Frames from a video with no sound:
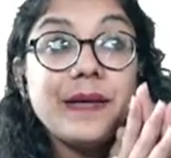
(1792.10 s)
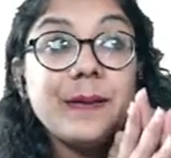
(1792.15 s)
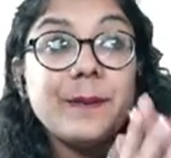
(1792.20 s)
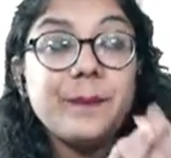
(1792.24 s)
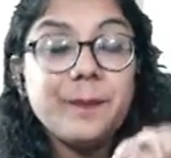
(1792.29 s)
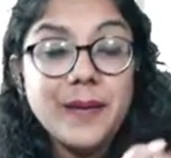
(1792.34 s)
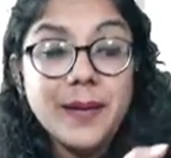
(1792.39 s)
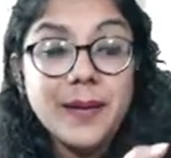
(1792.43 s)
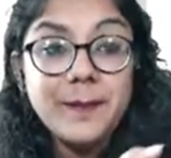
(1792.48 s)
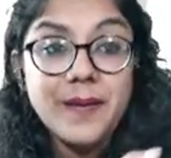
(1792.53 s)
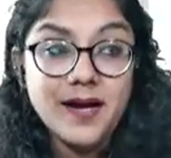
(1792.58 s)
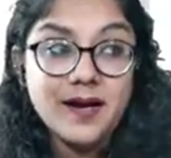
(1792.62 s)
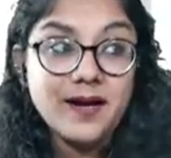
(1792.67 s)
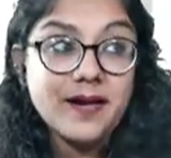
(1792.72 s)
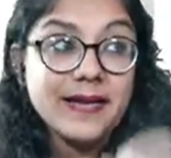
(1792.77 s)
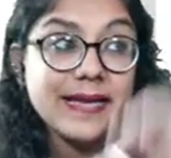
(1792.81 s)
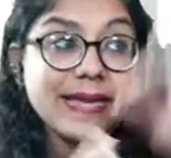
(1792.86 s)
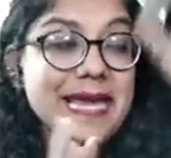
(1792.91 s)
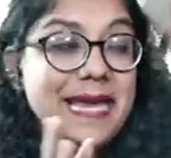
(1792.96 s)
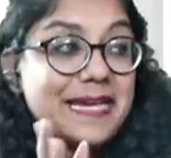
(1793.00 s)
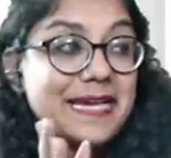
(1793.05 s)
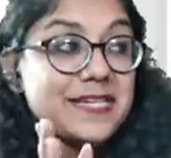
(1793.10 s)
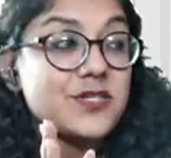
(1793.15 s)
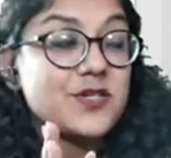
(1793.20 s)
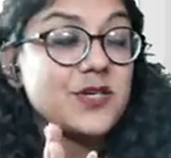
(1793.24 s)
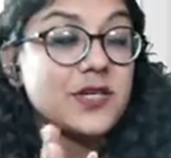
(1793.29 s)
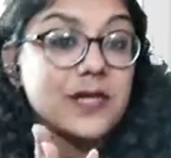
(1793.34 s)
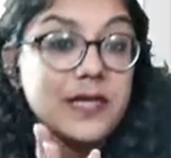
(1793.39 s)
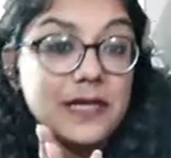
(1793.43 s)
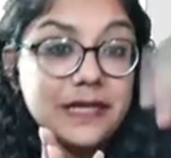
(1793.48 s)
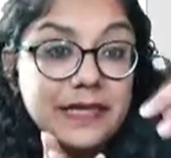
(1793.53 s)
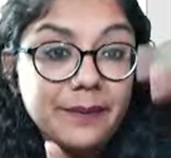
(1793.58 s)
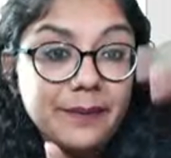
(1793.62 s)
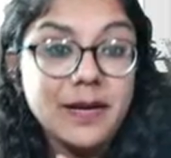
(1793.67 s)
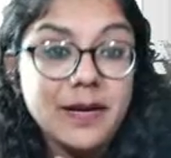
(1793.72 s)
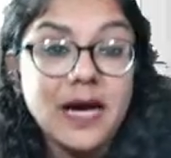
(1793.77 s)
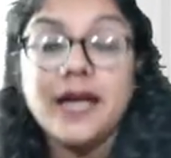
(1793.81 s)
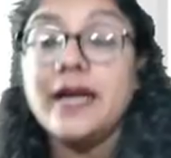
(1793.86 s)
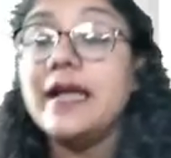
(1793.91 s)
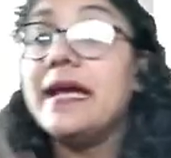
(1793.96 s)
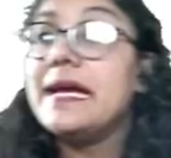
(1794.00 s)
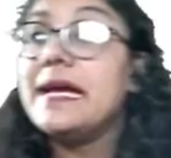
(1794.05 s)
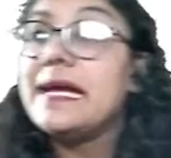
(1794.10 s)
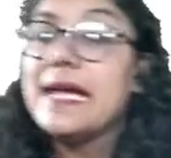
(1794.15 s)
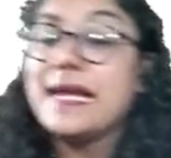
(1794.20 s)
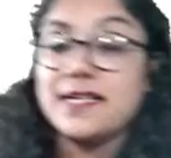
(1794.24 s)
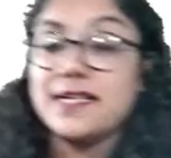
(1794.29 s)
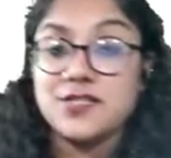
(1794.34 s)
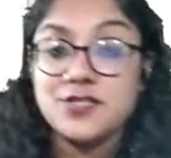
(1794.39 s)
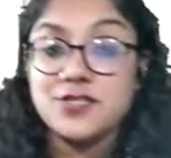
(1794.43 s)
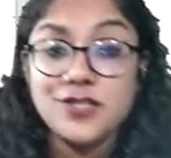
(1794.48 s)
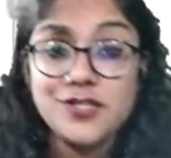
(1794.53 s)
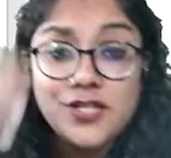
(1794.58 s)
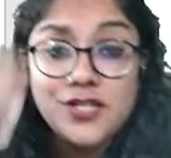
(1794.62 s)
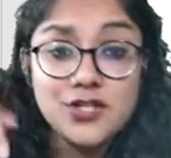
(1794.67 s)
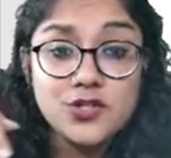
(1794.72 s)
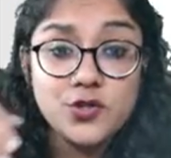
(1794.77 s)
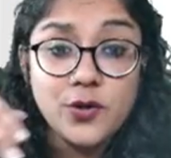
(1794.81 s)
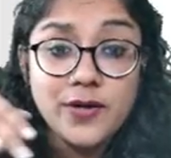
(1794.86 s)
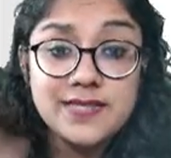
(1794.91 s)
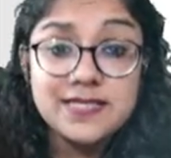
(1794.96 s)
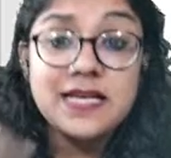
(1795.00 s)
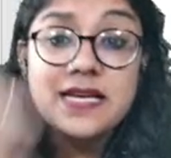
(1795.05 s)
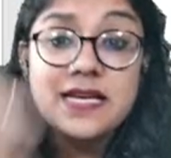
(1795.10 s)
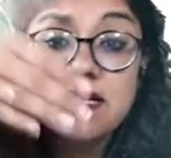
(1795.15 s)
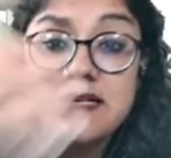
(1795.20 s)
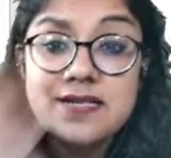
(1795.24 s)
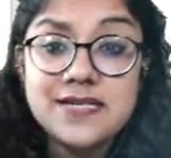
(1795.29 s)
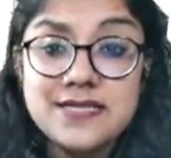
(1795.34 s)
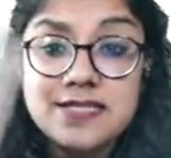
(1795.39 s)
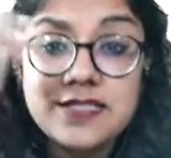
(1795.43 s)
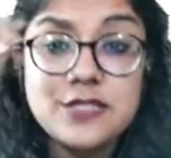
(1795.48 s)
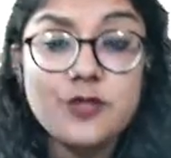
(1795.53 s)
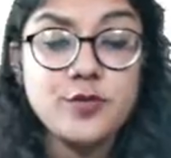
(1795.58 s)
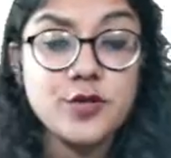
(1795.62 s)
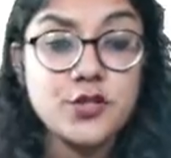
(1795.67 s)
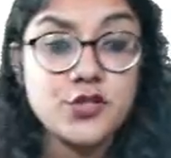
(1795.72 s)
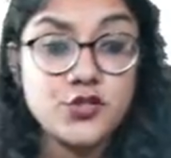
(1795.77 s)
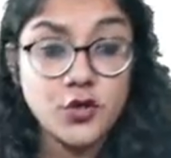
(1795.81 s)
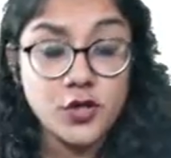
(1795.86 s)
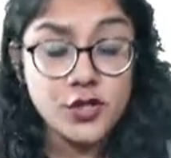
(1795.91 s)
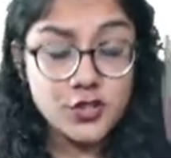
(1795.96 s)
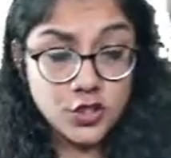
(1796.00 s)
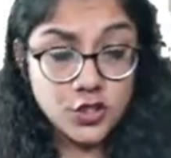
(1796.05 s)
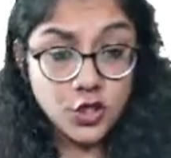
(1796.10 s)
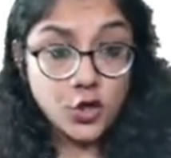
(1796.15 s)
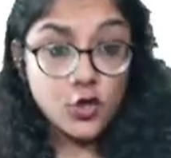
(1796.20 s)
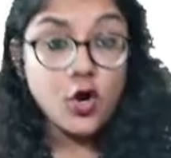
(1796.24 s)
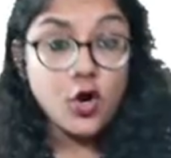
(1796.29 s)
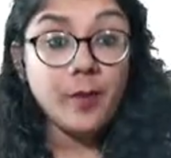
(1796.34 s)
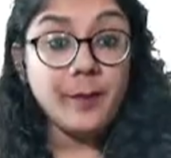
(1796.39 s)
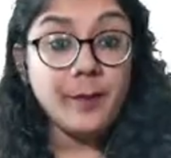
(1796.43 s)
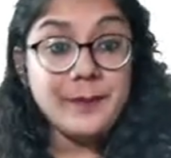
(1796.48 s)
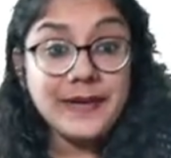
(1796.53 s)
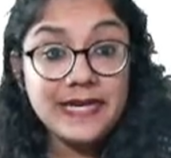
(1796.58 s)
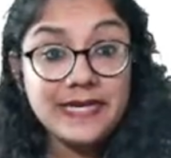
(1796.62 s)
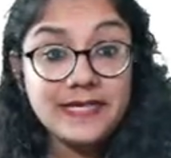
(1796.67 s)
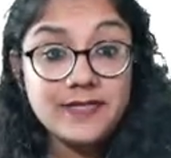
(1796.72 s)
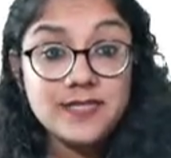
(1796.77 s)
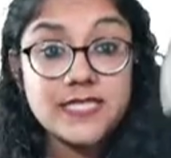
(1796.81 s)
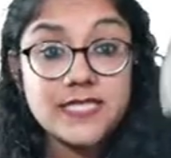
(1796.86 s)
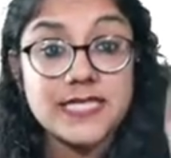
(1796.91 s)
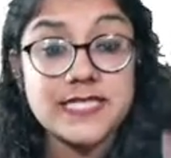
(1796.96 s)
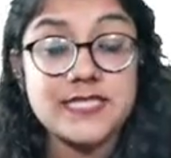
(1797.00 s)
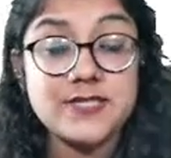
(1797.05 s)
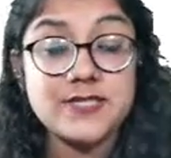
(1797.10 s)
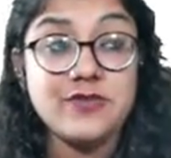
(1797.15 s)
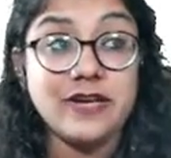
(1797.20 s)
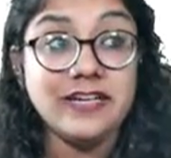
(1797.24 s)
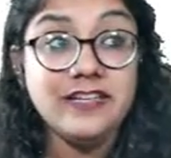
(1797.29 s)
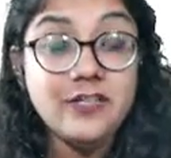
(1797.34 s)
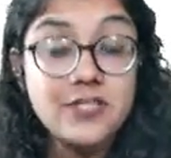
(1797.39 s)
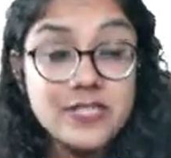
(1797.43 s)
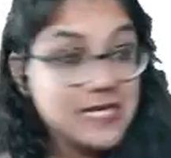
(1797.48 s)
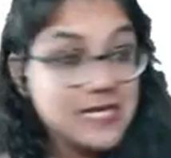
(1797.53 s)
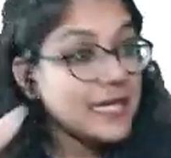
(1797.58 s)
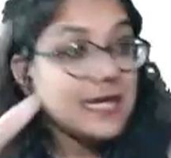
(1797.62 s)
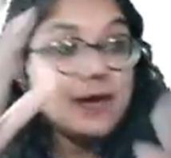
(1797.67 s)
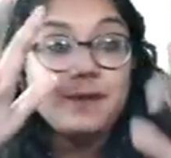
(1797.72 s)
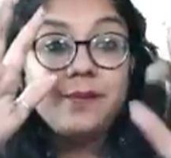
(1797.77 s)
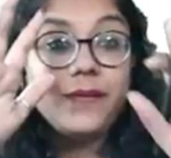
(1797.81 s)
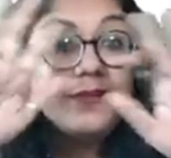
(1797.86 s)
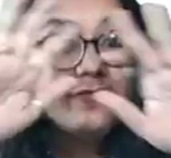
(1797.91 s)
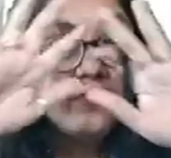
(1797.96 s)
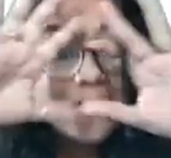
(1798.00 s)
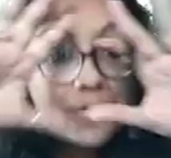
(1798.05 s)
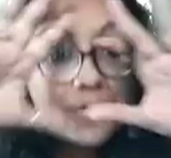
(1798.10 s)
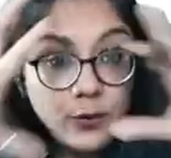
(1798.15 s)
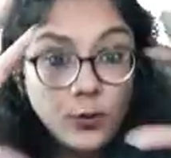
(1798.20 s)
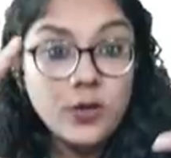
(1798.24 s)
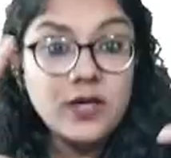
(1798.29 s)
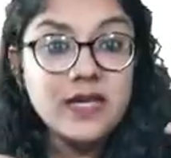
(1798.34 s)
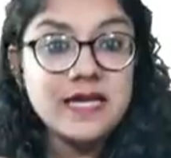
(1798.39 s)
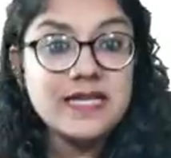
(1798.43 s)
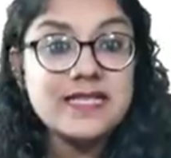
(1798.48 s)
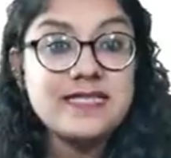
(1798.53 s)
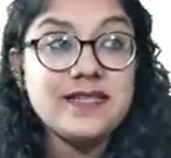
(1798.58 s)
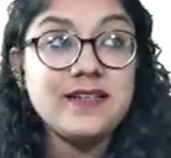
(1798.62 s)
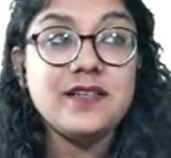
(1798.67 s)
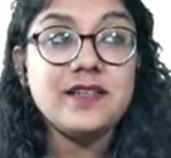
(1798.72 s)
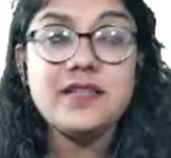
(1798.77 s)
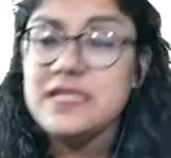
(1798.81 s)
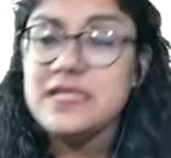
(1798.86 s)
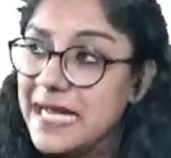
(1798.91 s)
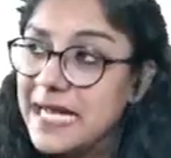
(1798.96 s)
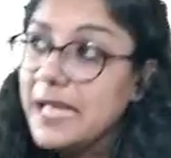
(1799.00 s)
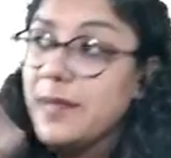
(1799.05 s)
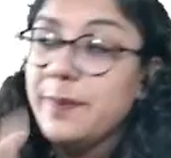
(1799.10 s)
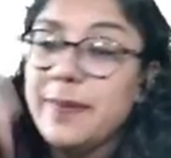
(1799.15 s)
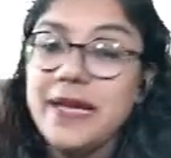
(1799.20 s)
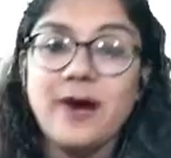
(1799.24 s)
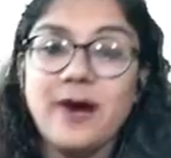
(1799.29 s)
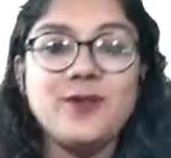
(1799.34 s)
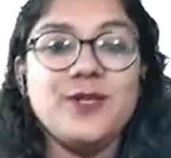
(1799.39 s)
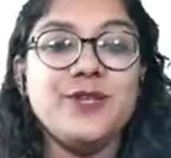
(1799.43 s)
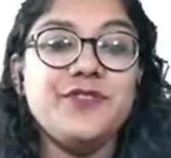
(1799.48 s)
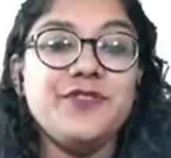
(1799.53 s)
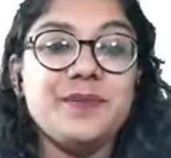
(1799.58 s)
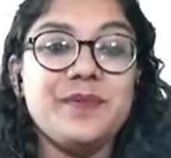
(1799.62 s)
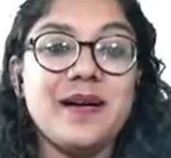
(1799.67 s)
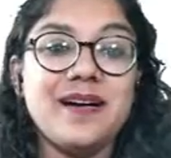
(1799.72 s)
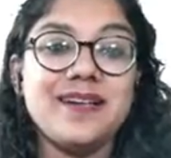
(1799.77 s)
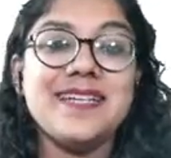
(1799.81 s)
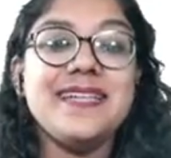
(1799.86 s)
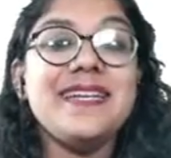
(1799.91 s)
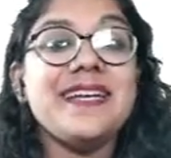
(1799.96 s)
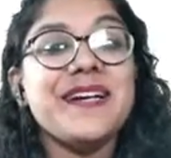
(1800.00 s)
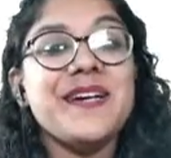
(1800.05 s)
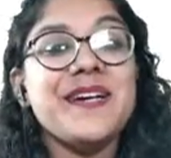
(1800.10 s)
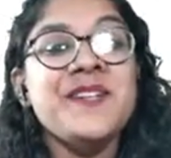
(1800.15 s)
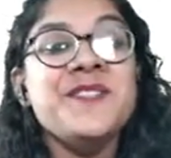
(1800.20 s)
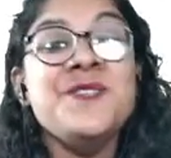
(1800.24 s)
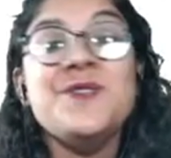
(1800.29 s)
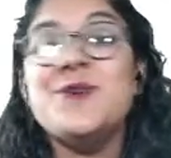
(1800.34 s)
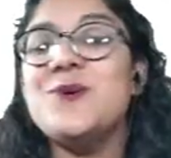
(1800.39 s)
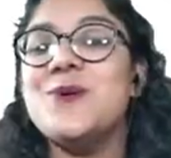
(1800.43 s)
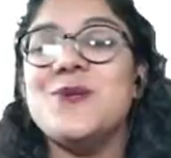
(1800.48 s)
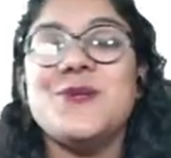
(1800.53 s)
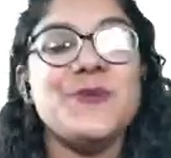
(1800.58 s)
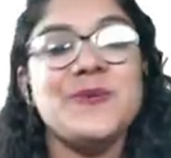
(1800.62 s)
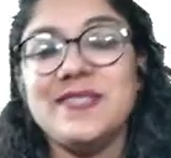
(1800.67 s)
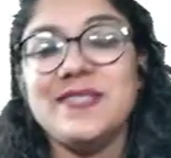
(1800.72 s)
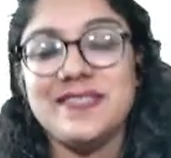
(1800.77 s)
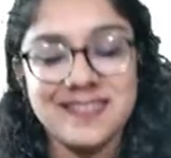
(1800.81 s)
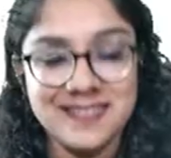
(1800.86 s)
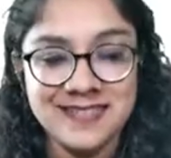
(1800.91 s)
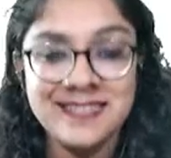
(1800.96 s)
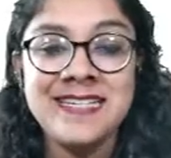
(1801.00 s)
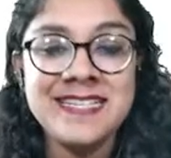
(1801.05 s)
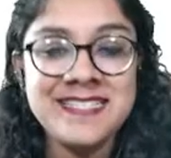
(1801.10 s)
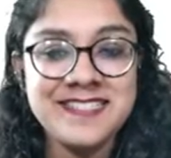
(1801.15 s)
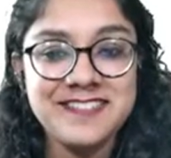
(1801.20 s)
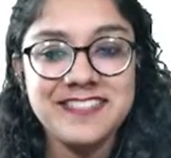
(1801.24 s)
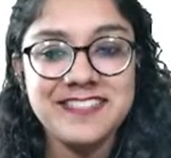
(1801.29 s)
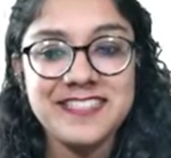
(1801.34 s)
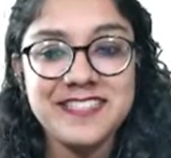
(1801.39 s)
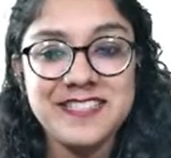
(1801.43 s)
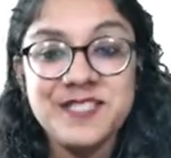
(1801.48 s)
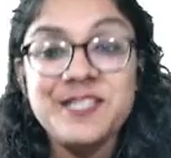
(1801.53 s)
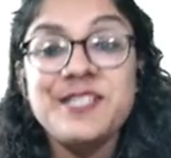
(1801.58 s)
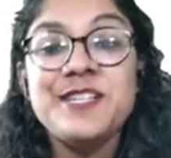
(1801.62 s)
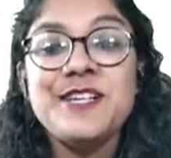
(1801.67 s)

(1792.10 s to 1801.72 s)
Baba, external demand, external choice, customer's choice, competitors' strategy. If I don't consider this, I'll be out of the market no sooner, isn't it?